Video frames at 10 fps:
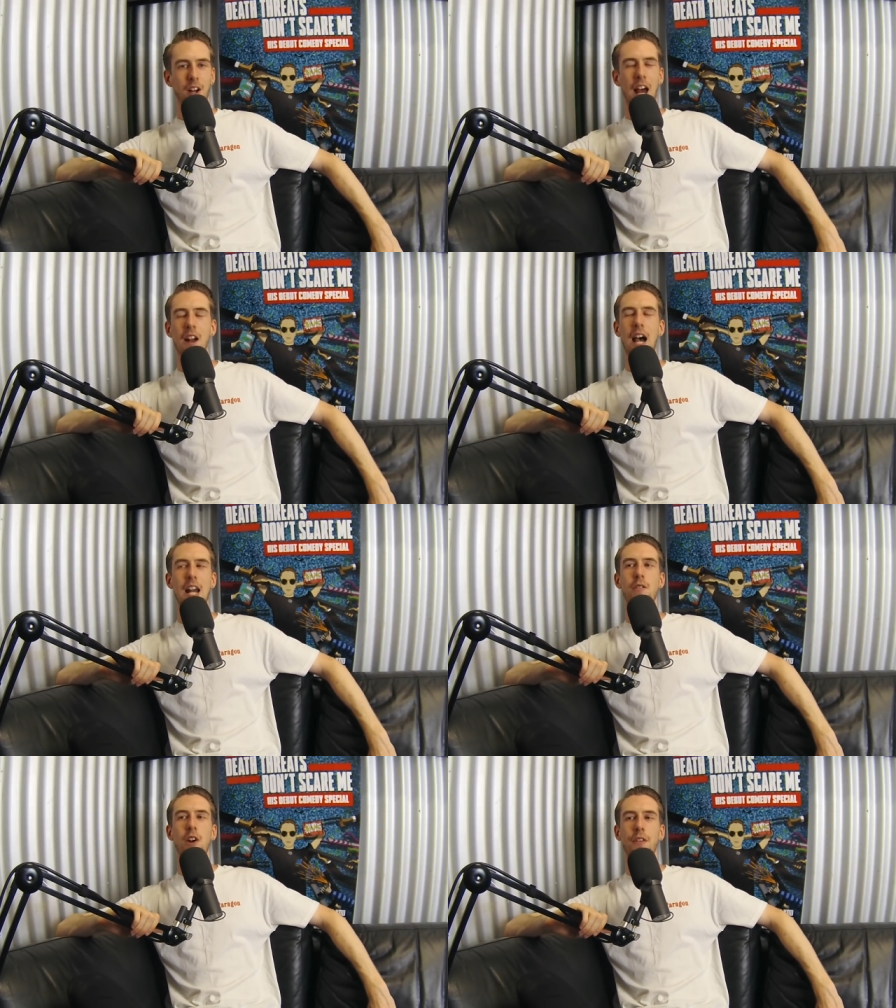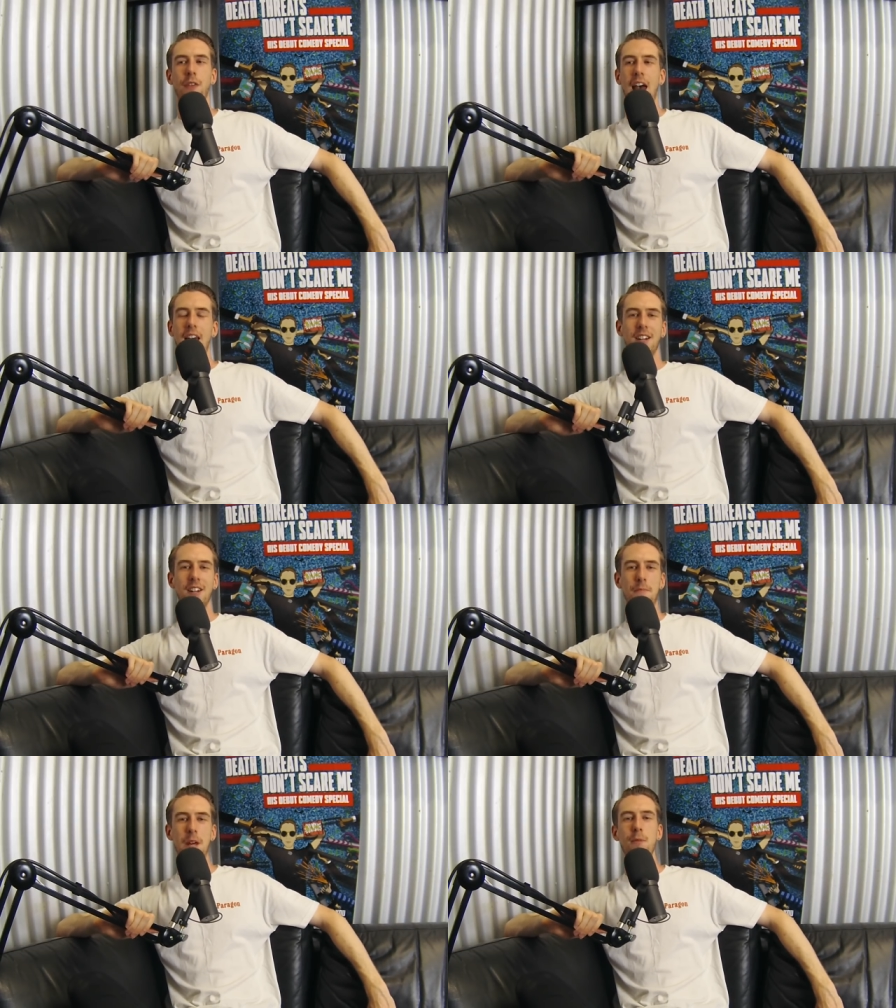I, don't, I never got that.
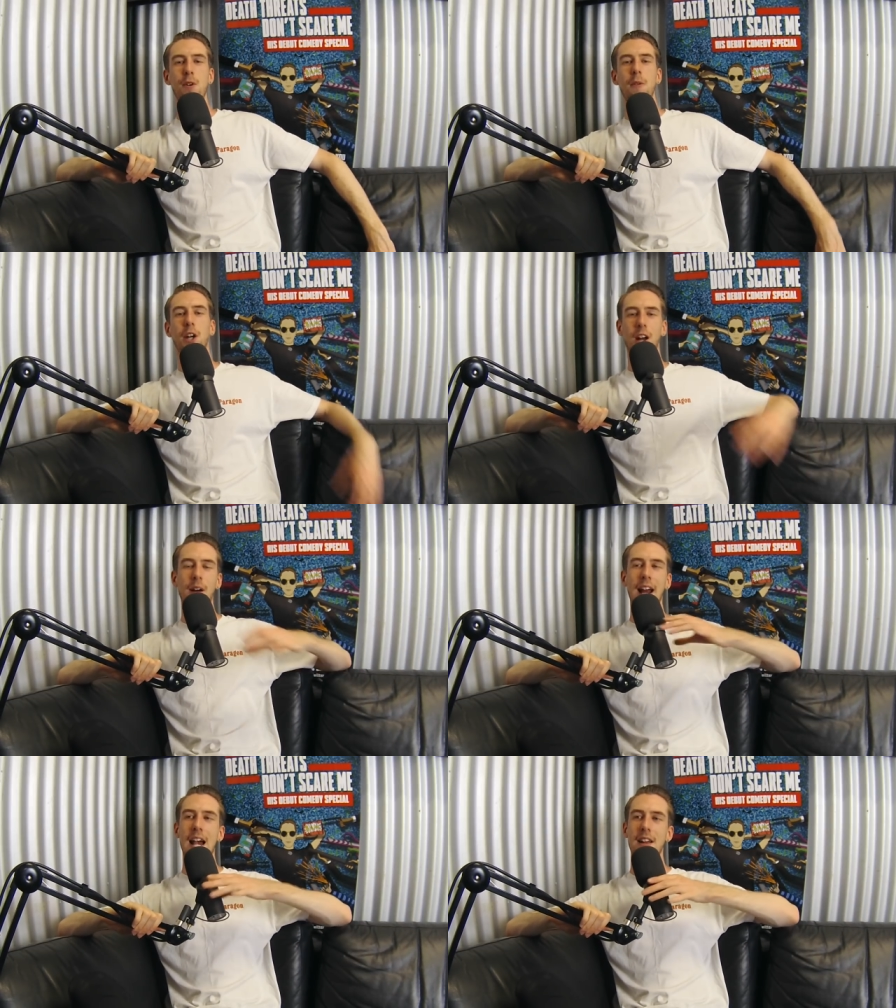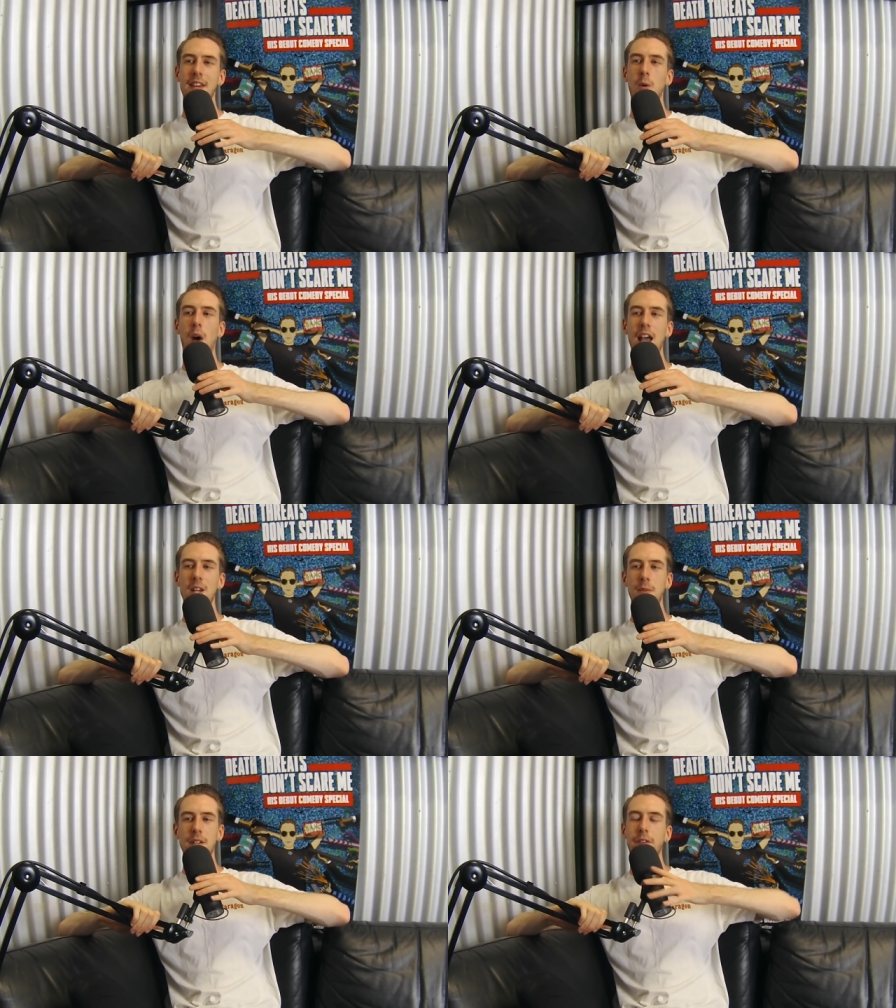People going out of their way
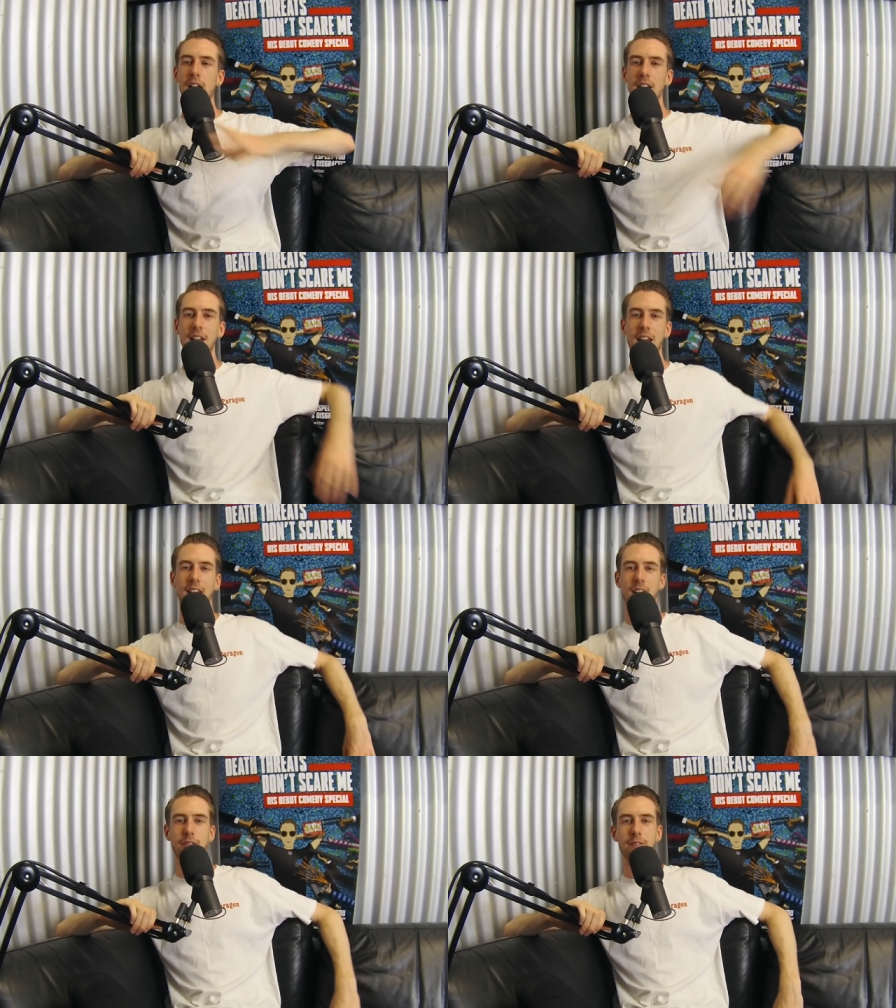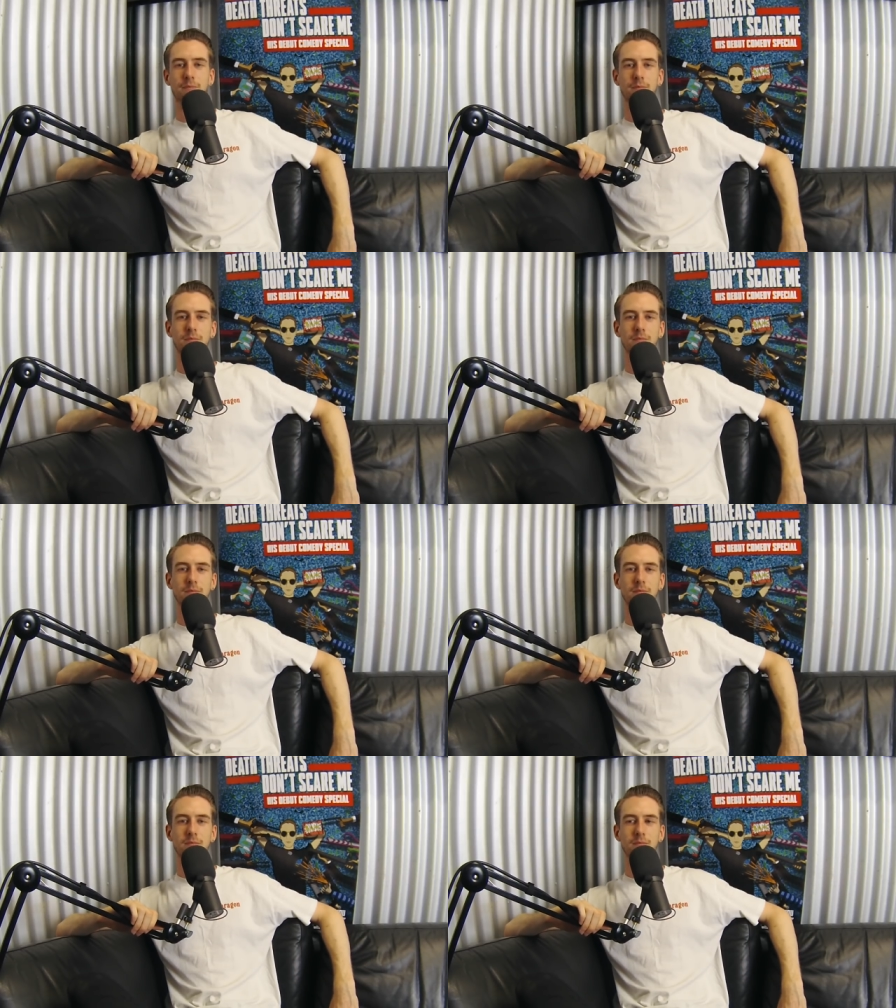to be fucking negative.
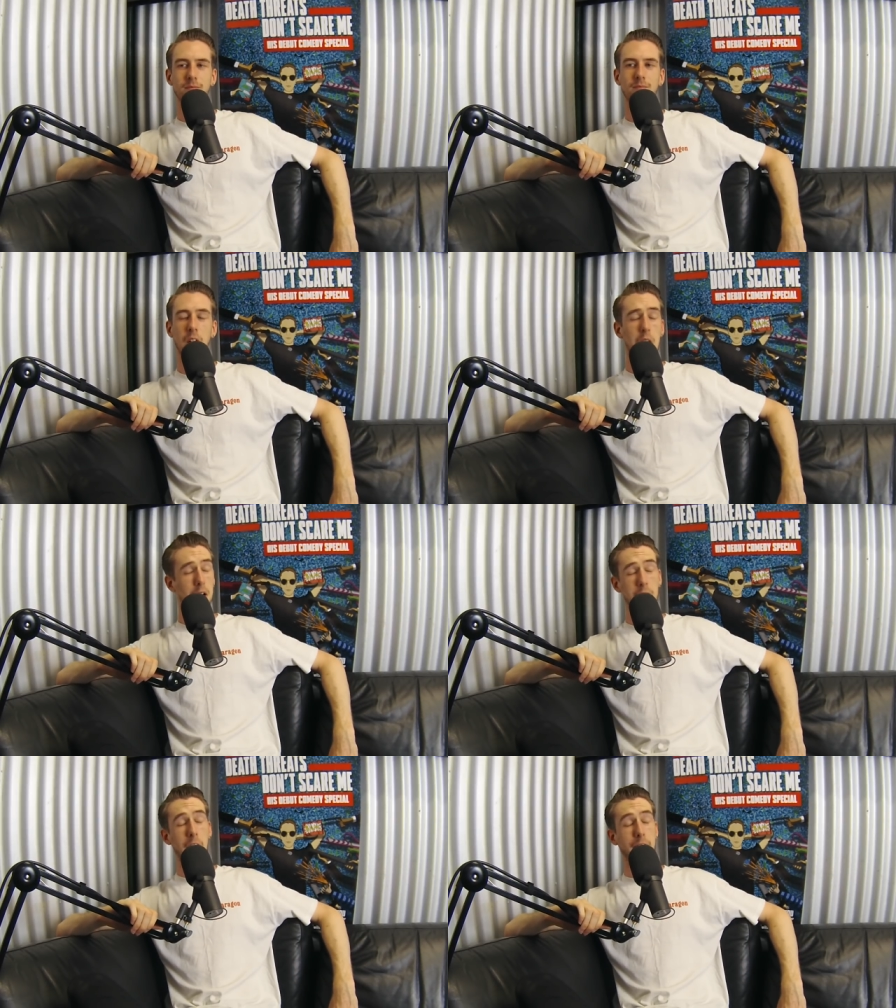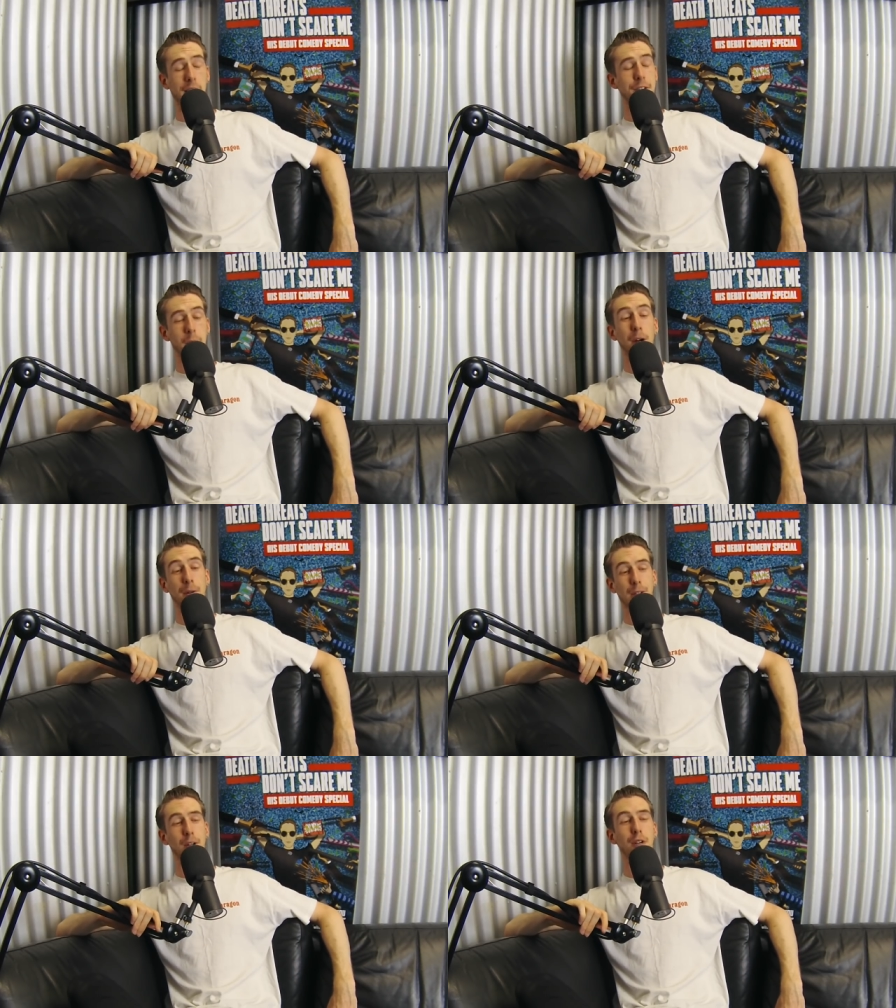G'day, cunts.
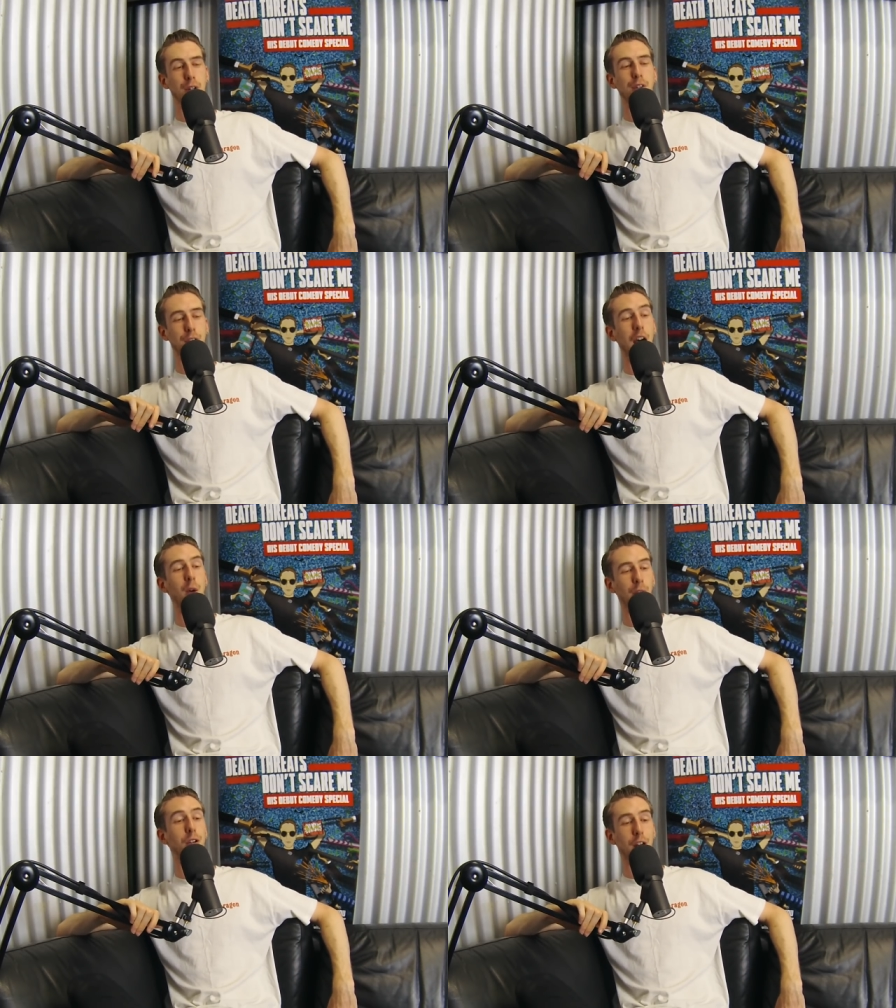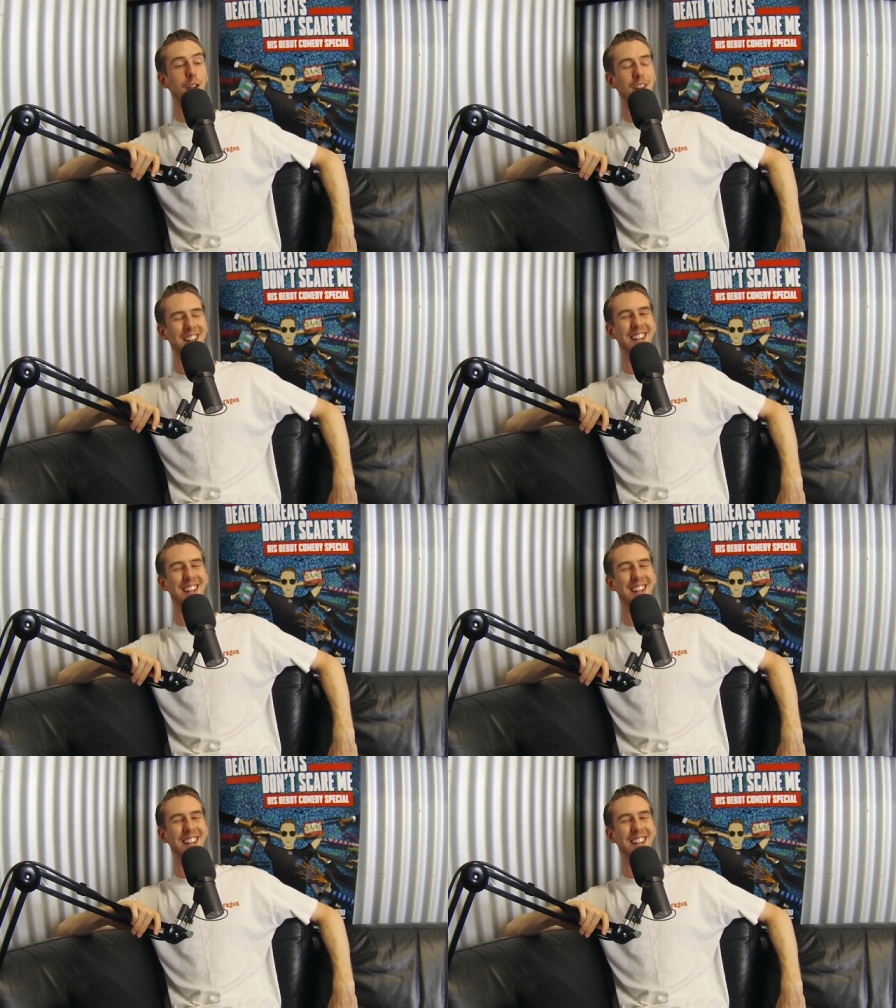Welcome to LewReview. Today we're looking at the.